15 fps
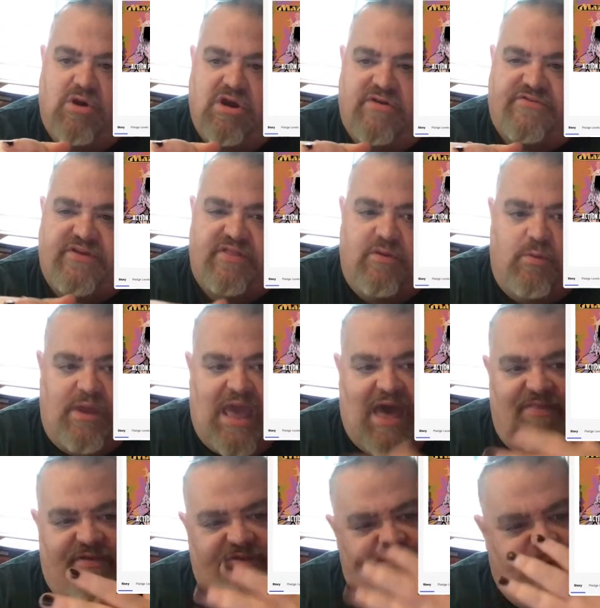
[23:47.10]
could have seen that we
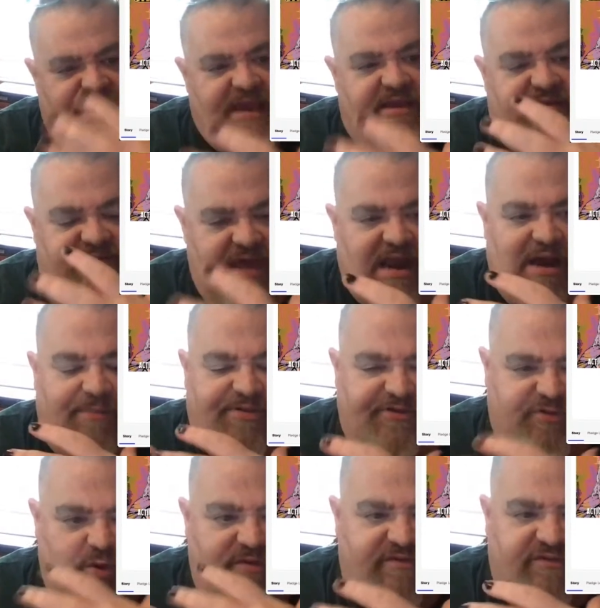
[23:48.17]
had this big setup, this
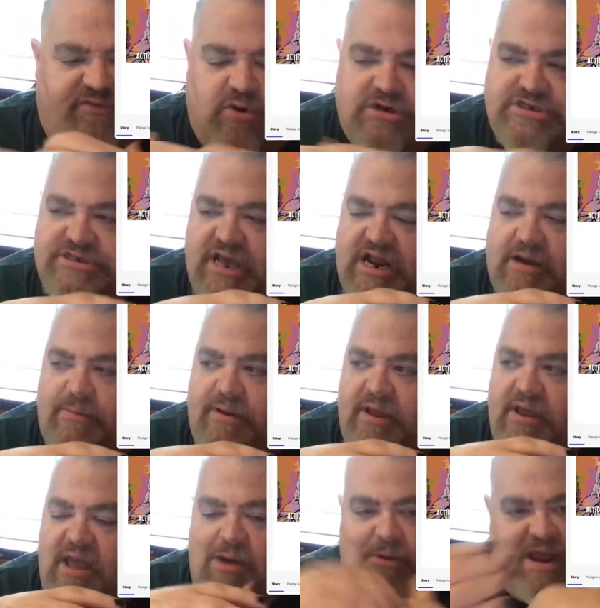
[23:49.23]
Dwarven Forge setup,
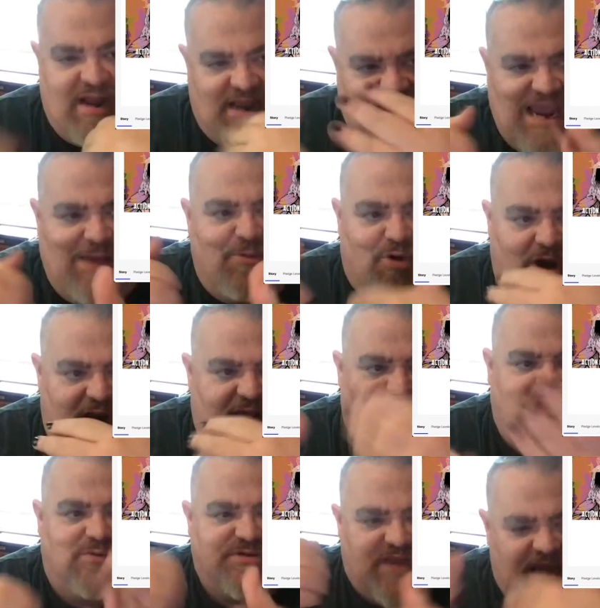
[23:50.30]
and we had a game running
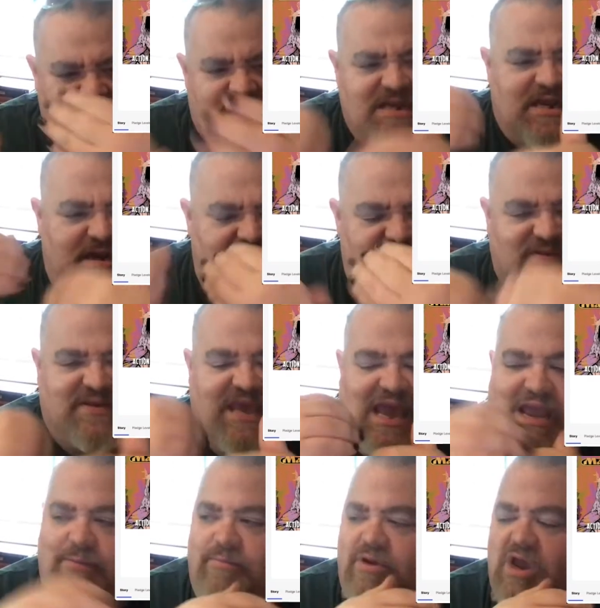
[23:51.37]
that was like a continuous
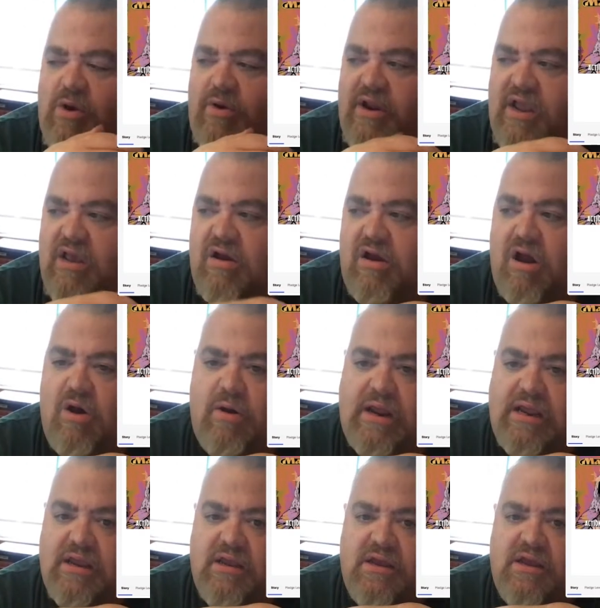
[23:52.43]
game going and
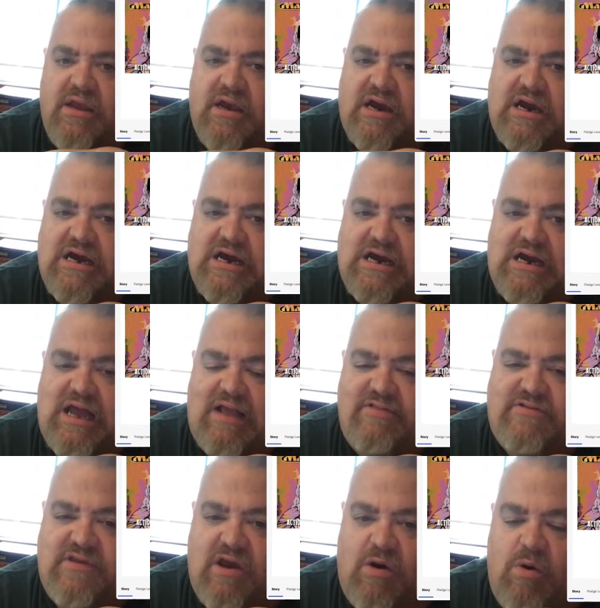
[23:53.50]
going. And
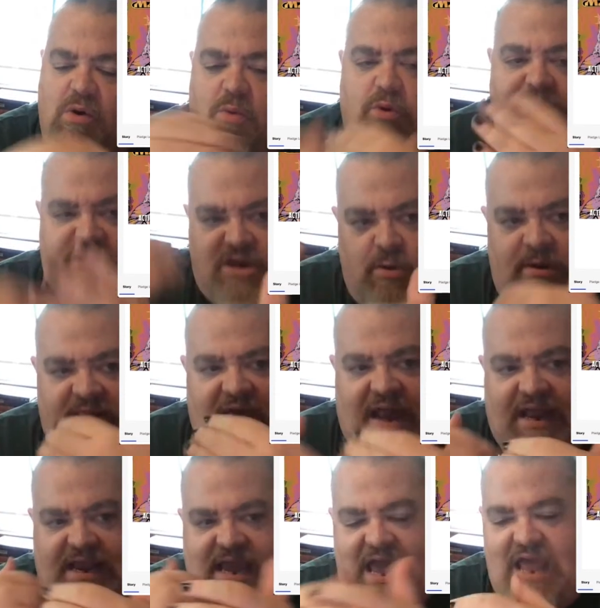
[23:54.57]
so we'll be doing that
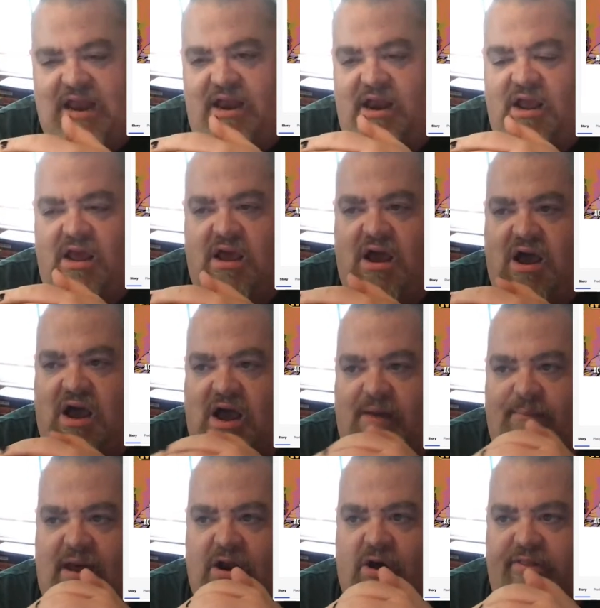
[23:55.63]
again
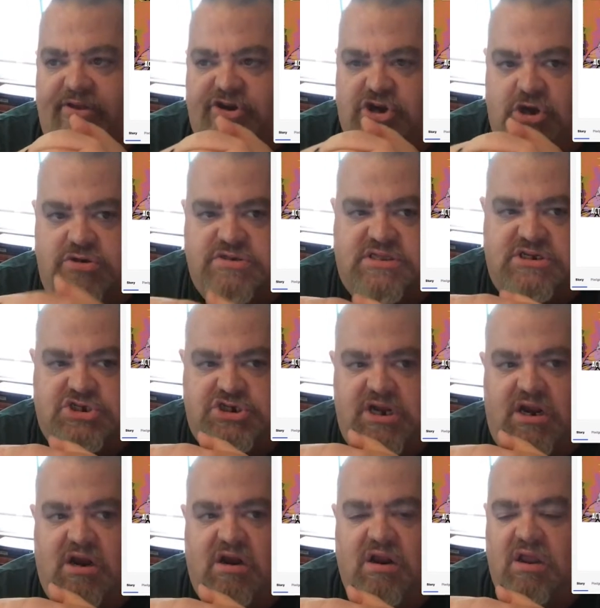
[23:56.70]
at all the shows this
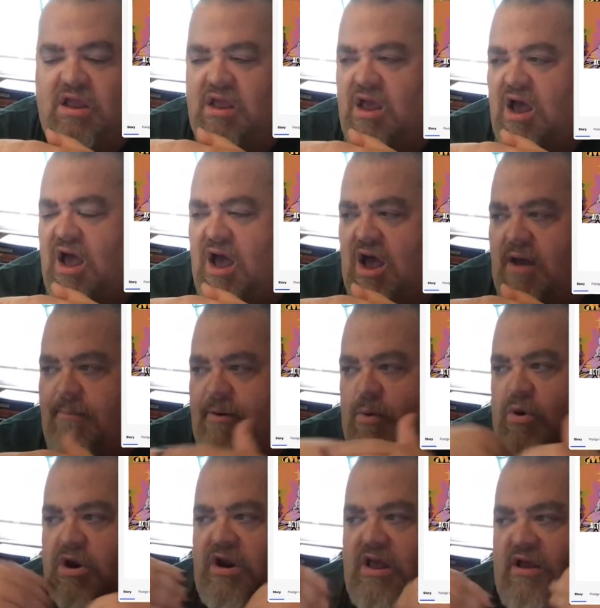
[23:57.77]
year. But
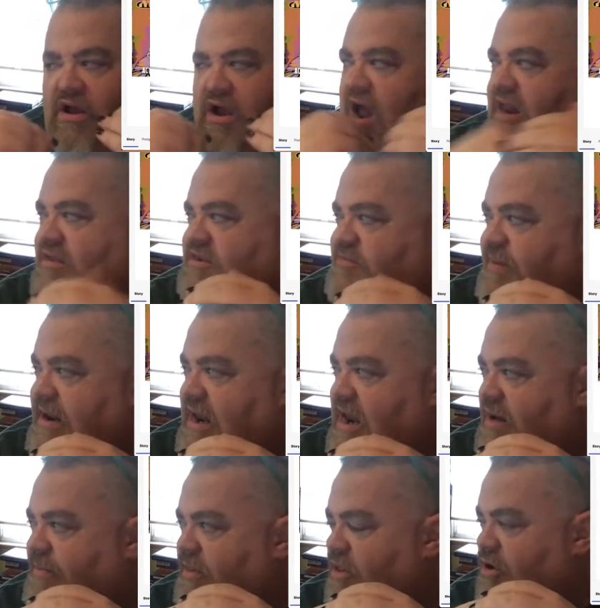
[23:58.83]
we're going to kind of speed it
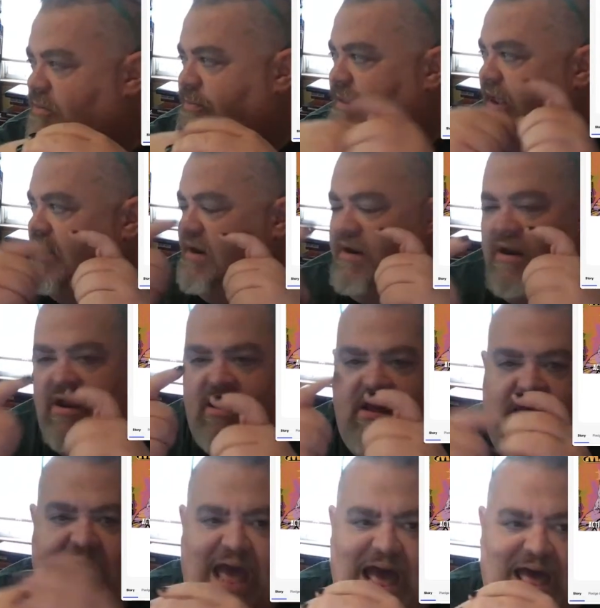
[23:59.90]
up a little bit and
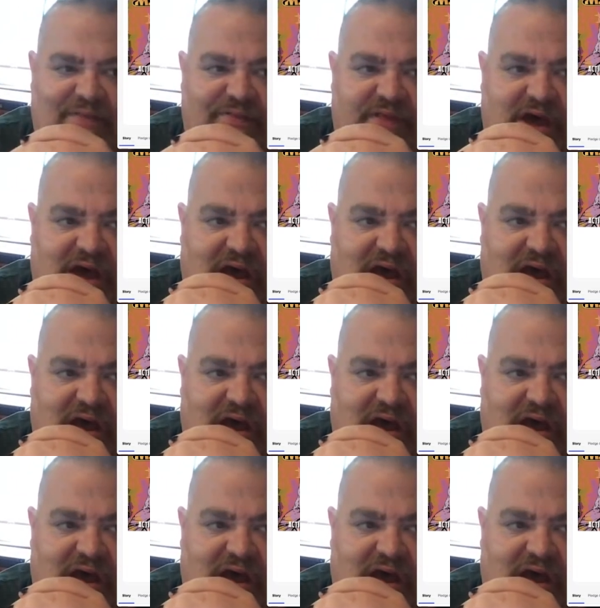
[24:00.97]
add